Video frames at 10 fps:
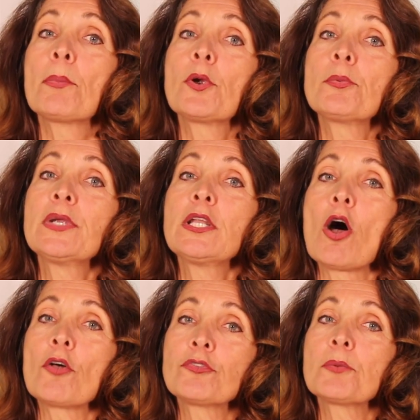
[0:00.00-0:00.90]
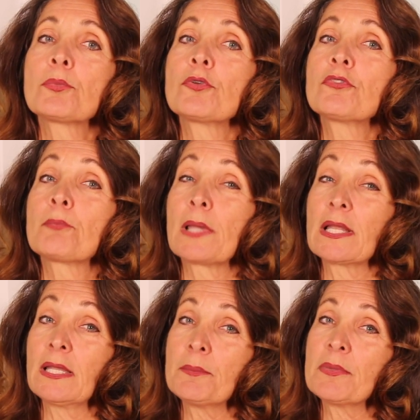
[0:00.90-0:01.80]
Berberine also improves
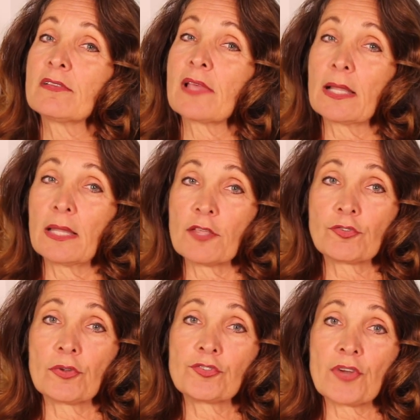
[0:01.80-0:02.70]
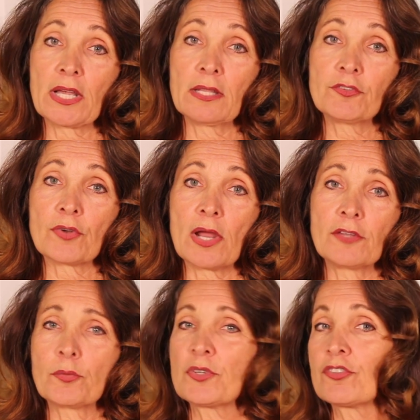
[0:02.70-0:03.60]
blood lipids like cholesterol and
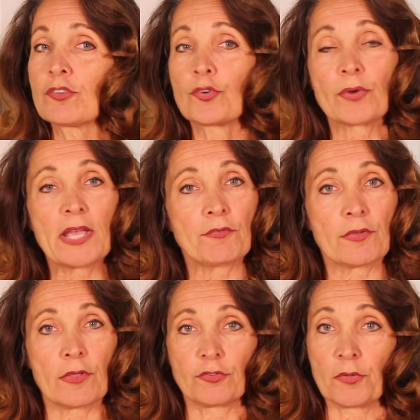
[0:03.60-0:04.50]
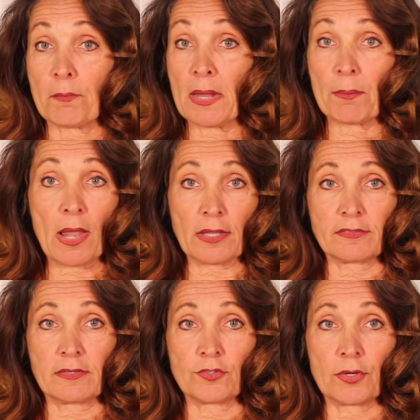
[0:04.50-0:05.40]
triglycerides, which is great for those with metabolic
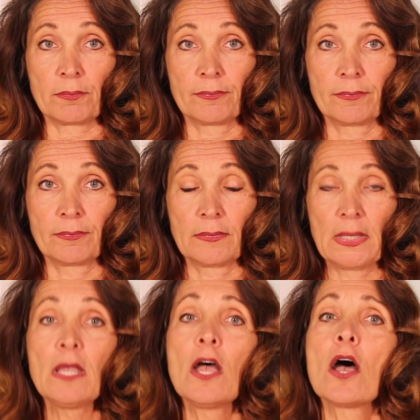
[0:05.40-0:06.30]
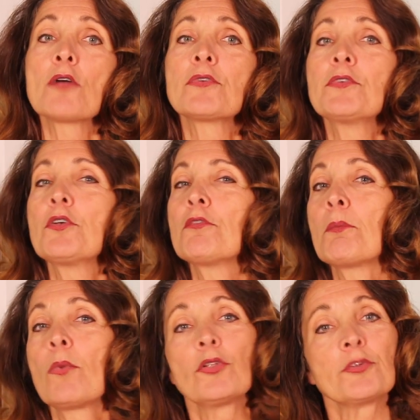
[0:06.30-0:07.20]
syndrome. A review of
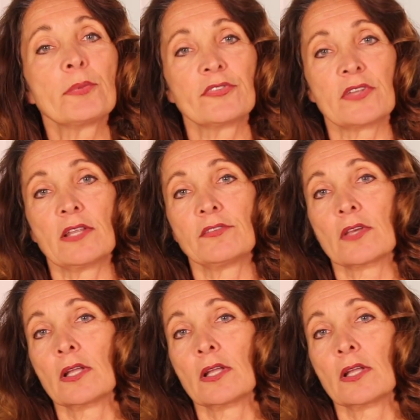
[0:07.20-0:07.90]
multiple studies